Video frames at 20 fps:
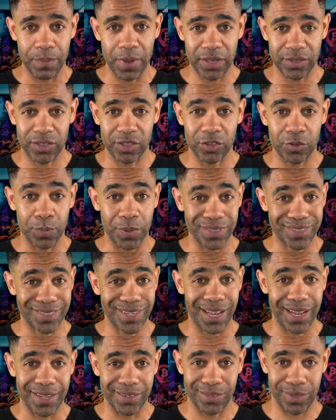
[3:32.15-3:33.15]
message
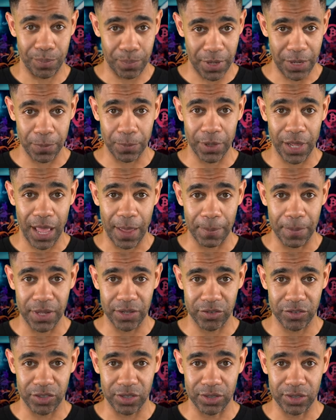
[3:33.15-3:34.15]
besides the people I
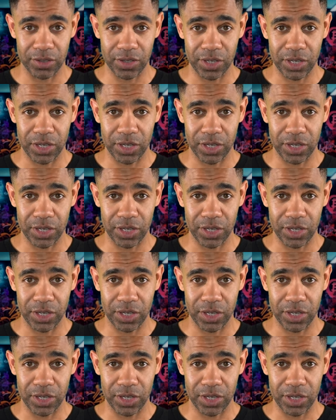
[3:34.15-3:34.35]
mentioned.